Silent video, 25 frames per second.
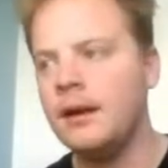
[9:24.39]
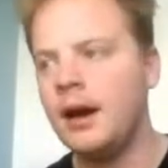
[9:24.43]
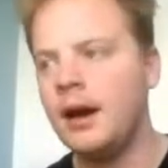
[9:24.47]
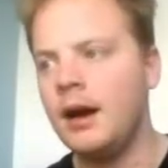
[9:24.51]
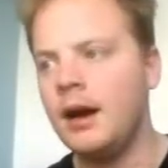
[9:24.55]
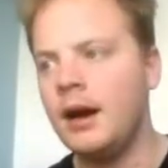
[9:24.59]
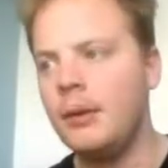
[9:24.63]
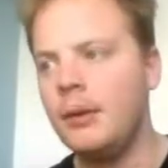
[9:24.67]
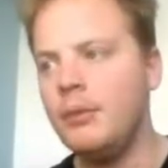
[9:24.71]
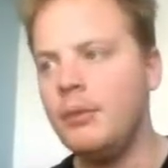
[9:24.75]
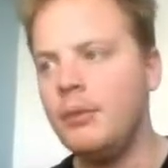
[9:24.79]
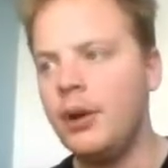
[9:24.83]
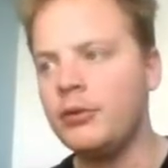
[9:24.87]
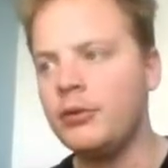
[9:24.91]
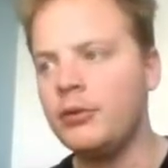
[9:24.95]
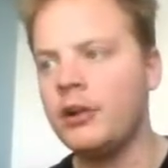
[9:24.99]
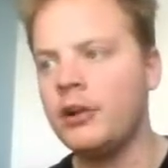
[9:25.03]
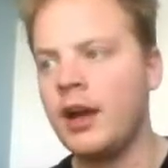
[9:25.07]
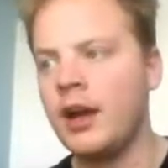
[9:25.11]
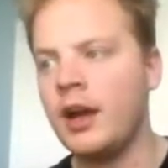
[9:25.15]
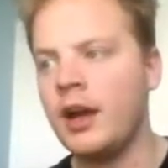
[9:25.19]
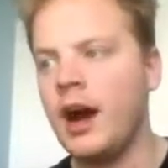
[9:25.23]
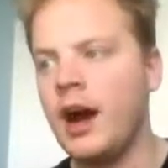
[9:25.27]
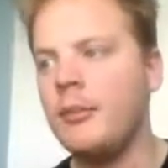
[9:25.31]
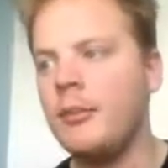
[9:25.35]
post
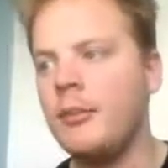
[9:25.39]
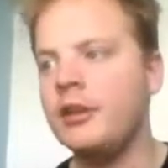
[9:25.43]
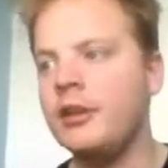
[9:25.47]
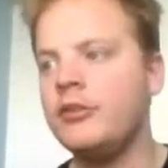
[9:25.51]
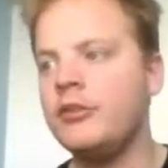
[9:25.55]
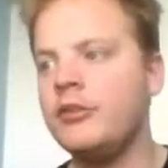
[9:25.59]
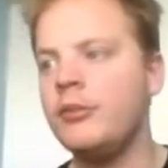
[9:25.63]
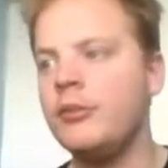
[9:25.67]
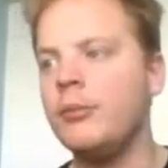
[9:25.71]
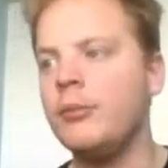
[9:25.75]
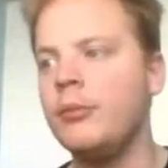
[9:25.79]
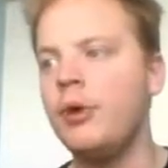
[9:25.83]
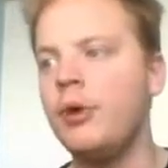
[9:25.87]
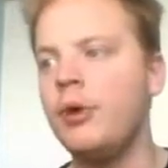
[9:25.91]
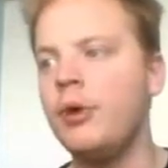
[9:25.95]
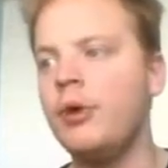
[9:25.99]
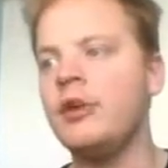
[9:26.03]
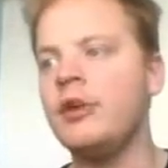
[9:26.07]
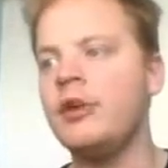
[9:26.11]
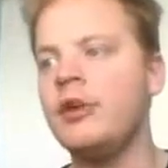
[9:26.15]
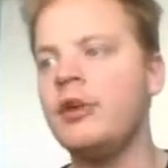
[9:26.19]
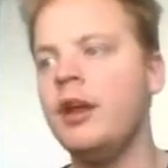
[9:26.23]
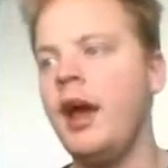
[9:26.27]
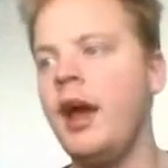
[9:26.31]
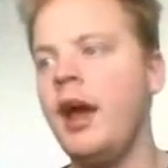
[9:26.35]
a comment to a
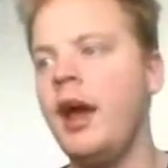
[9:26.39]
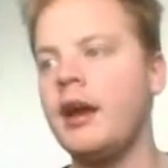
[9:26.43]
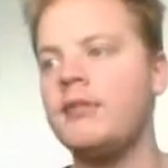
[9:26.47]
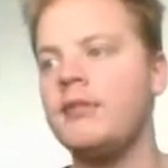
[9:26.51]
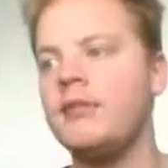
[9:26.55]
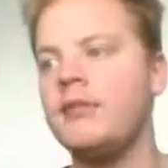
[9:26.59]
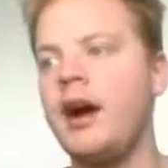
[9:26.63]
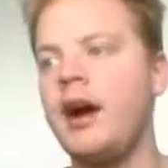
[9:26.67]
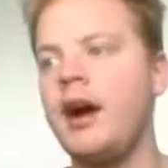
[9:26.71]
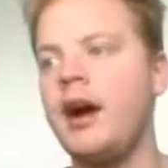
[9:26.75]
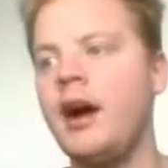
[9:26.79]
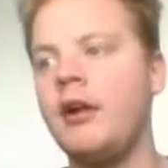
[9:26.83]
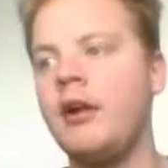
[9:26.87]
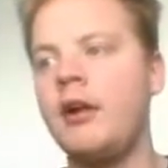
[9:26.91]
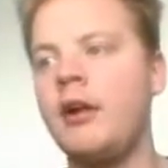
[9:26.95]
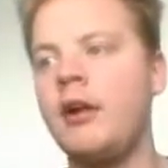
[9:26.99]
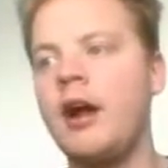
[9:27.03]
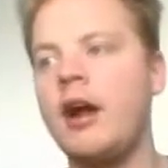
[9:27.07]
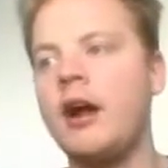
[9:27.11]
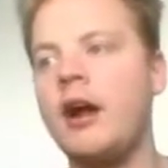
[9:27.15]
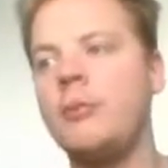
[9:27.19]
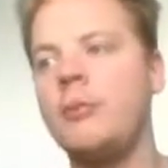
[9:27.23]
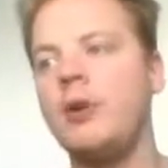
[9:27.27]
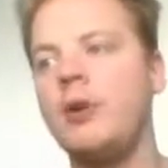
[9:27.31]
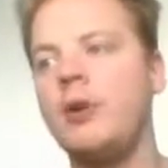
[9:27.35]
bulletin, add a file, or
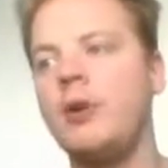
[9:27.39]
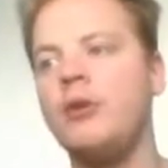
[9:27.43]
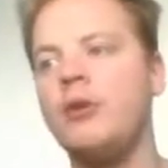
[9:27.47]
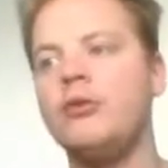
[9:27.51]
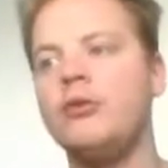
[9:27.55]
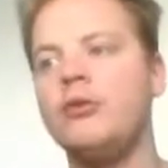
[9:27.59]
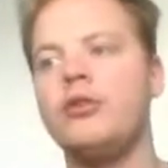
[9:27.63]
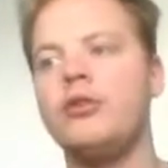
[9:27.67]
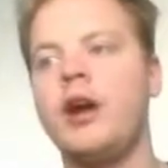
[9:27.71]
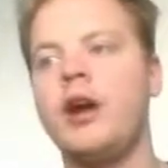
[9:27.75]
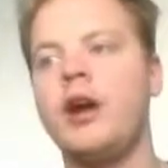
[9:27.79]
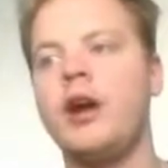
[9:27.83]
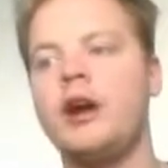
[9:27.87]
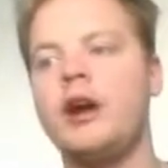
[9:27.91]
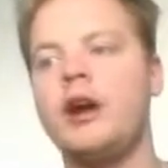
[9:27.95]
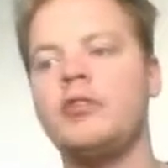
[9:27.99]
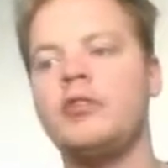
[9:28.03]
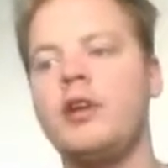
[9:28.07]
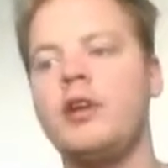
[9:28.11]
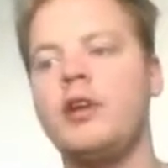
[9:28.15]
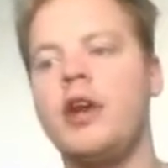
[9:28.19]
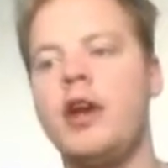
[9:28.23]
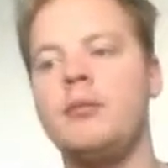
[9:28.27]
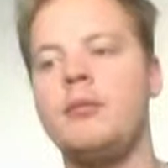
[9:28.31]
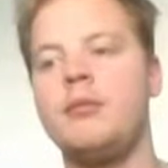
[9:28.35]
add a poll, so you're
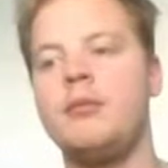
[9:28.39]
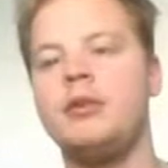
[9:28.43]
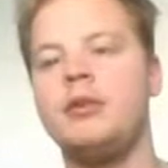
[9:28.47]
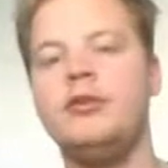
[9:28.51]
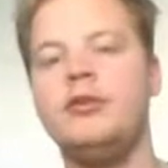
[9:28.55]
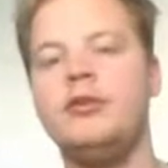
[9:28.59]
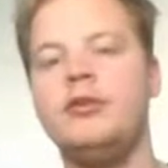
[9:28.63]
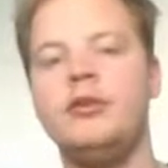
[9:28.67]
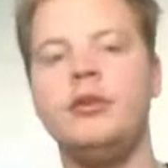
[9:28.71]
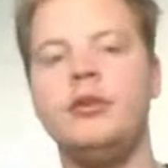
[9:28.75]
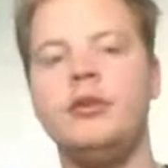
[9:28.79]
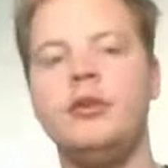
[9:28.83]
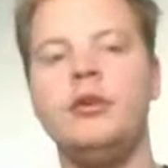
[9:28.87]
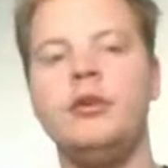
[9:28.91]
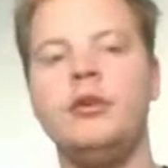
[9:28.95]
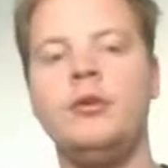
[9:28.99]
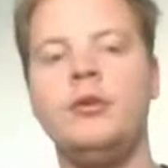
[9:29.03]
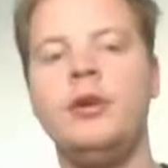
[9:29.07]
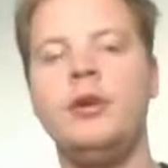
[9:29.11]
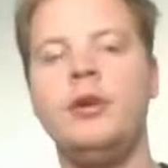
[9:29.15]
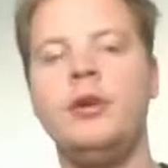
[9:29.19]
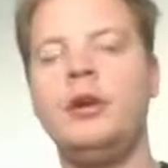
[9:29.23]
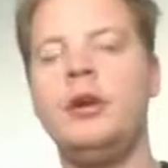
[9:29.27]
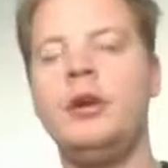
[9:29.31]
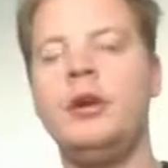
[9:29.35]
actually able to